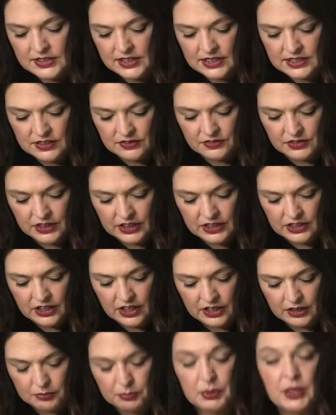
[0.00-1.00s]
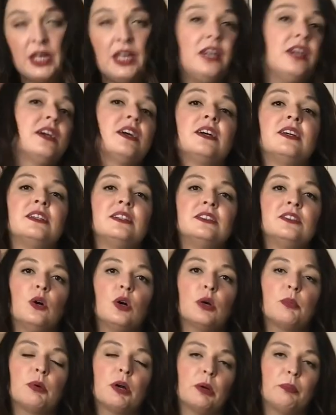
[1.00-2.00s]
doesn't really look pink
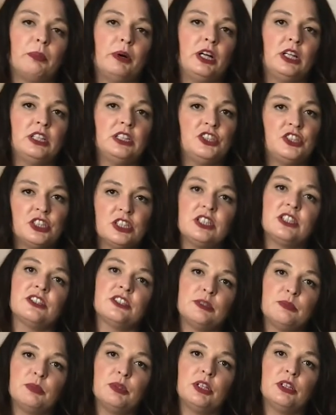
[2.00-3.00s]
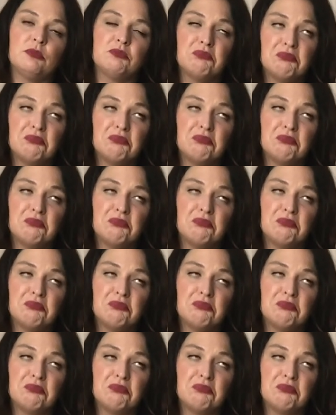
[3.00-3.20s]
or purple, it just looks blue,